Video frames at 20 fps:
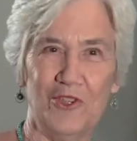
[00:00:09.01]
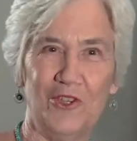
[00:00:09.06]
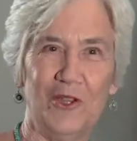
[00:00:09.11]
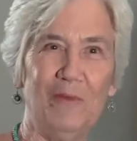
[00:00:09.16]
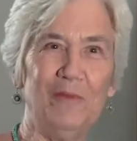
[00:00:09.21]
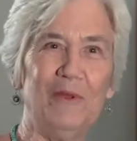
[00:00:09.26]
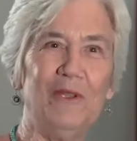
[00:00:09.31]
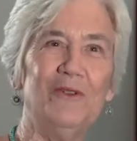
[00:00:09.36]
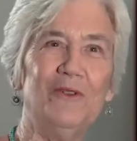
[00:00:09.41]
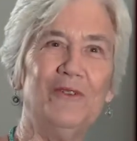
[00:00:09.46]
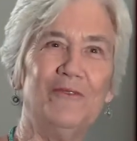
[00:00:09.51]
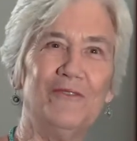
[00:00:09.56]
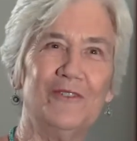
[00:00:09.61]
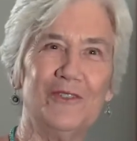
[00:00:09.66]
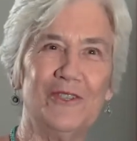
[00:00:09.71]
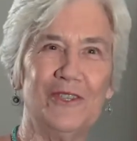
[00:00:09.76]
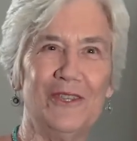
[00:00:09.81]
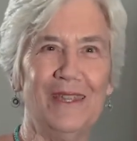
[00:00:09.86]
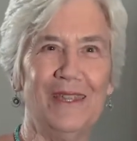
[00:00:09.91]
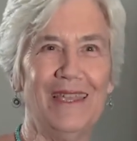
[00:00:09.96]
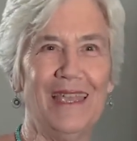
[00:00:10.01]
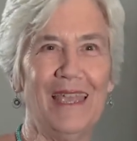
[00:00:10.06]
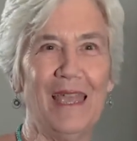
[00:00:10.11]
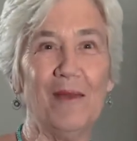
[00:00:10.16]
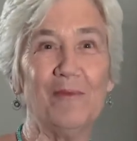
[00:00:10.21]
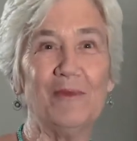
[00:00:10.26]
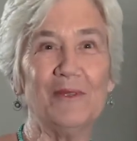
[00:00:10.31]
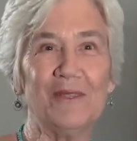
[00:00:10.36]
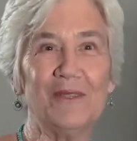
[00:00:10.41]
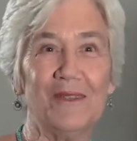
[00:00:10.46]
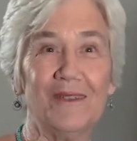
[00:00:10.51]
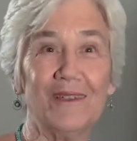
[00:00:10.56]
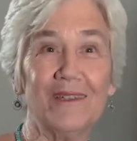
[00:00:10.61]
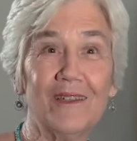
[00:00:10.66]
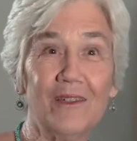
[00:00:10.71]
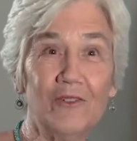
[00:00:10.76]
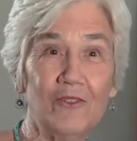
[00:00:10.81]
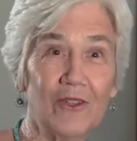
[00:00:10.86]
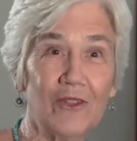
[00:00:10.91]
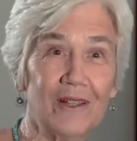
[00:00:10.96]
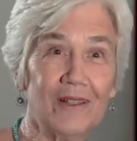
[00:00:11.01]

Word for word: ship, a university campus, and a country